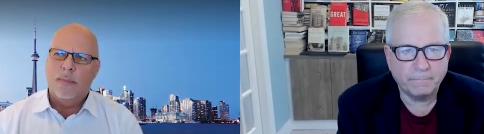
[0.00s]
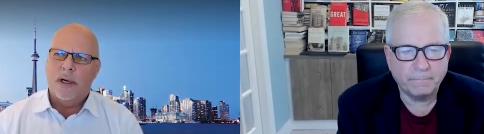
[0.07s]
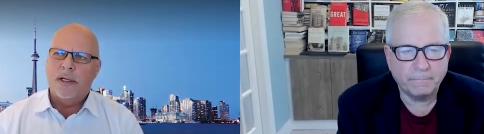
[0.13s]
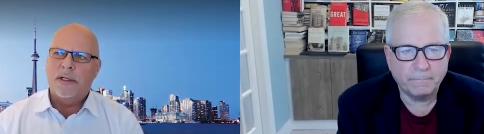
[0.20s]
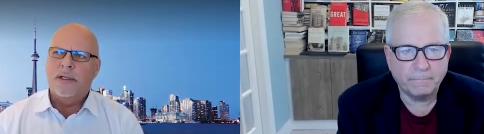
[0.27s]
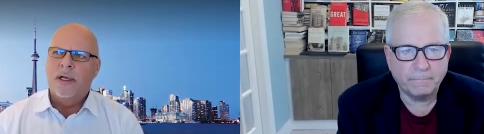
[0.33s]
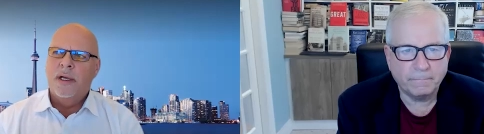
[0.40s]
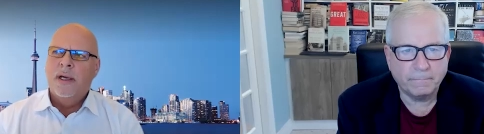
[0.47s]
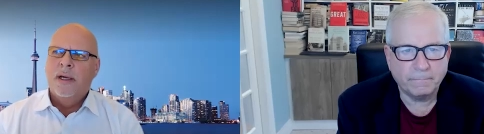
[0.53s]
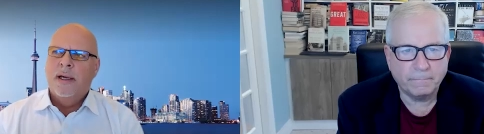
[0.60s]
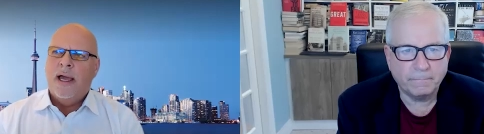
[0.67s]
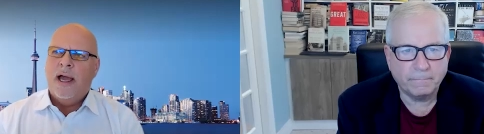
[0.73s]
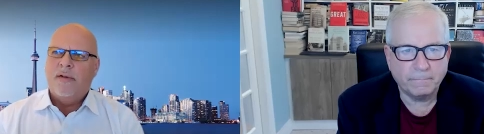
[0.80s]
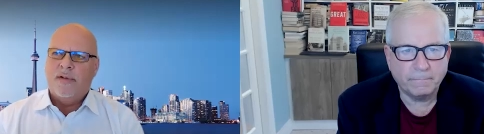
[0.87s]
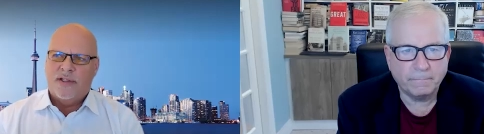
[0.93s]
Speaker 1: But
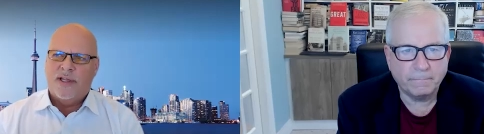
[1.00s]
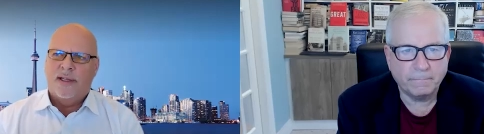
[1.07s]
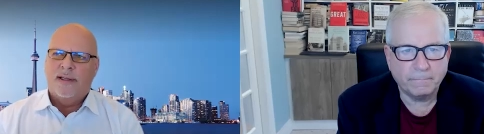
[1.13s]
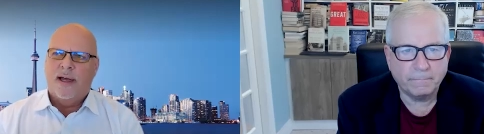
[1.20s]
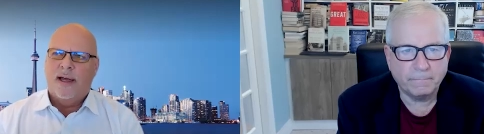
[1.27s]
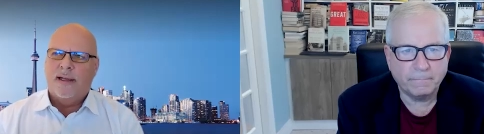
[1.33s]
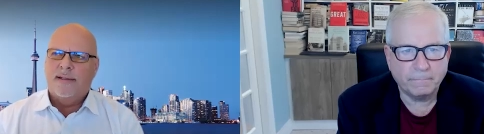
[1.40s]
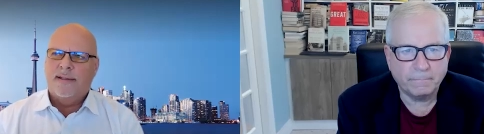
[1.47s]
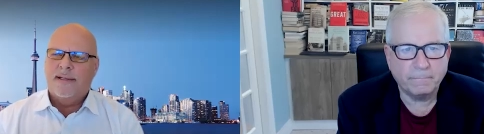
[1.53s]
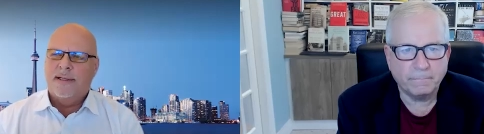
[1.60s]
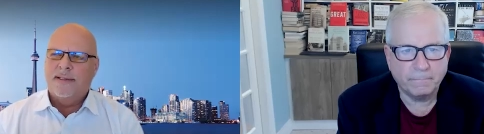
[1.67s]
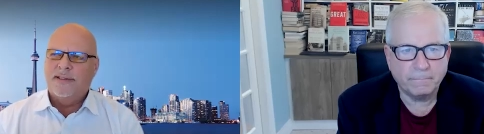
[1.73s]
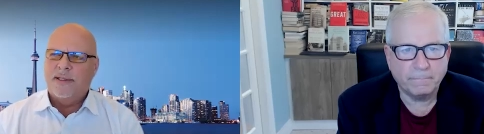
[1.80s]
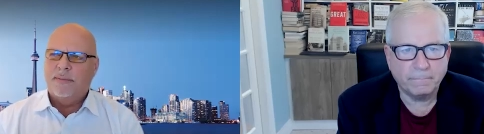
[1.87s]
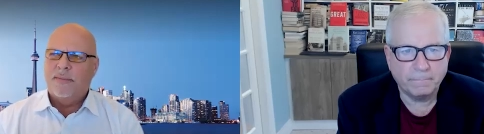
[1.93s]
having said that,
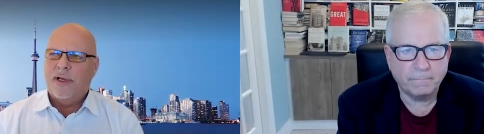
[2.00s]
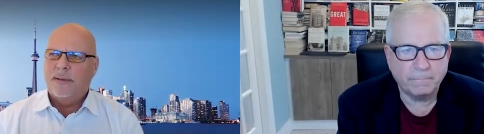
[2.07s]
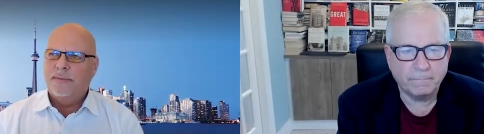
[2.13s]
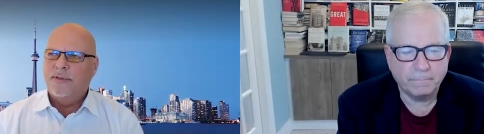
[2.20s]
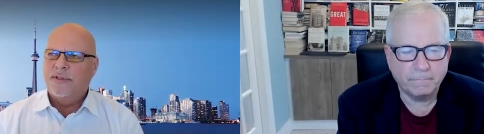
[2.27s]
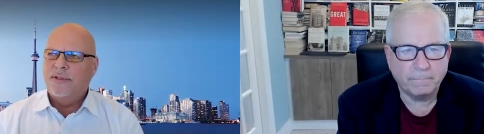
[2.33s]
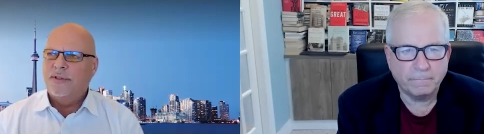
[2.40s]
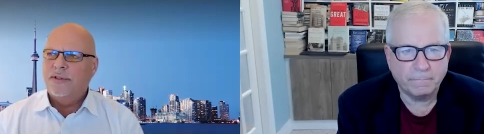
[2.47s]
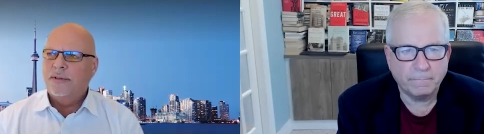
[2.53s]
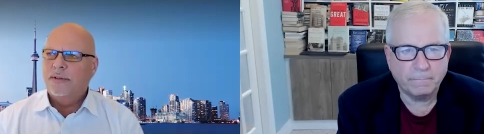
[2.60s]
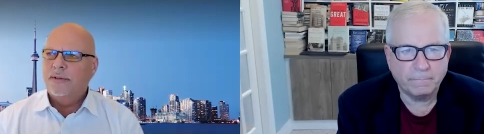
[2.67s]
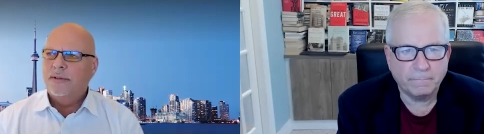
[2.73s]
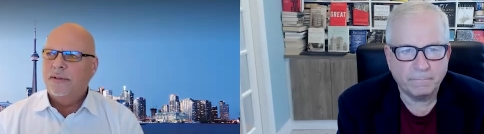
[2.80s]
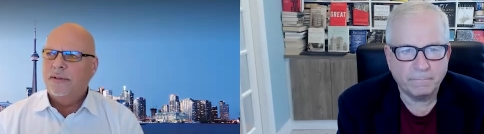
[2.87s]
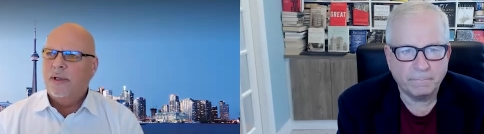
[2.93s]
uh, sometimes,
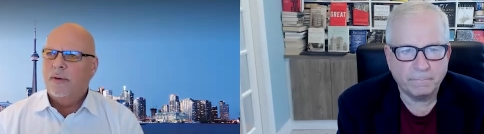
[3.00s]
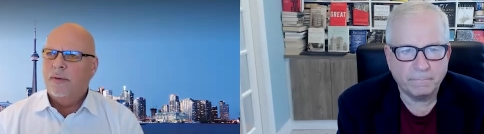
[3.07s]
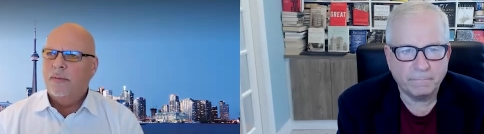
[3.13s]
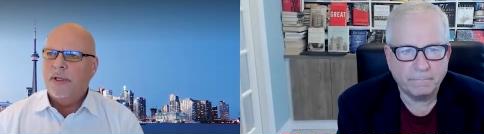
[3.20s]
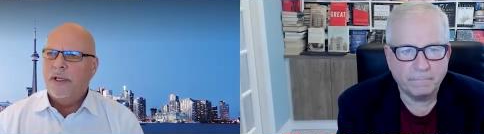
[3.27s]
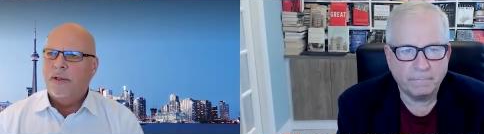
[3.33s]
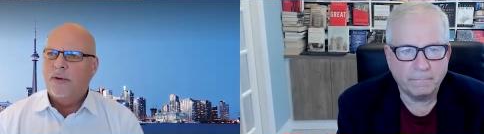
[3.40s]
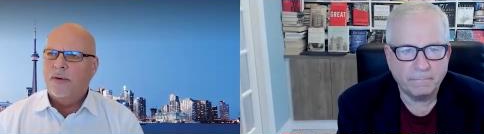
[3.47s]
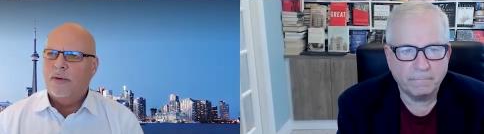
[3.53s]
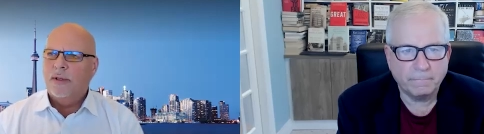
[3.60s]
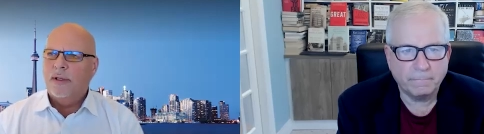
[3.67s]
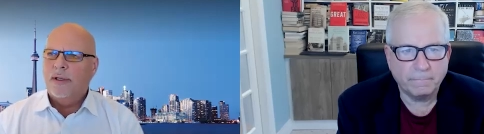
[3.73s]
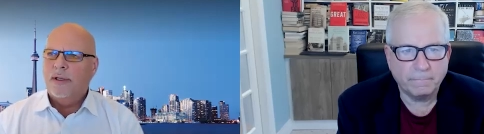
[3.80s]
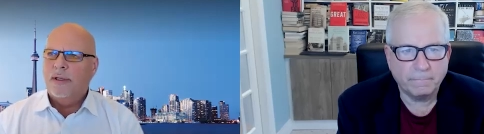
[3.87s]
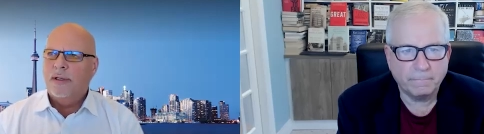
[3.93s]
you know, being
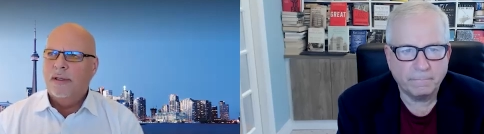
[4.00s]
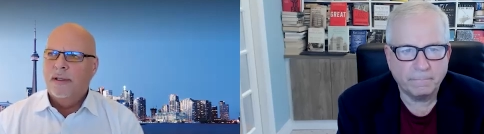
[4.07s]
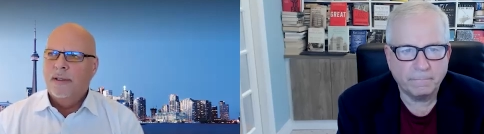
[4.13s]
early,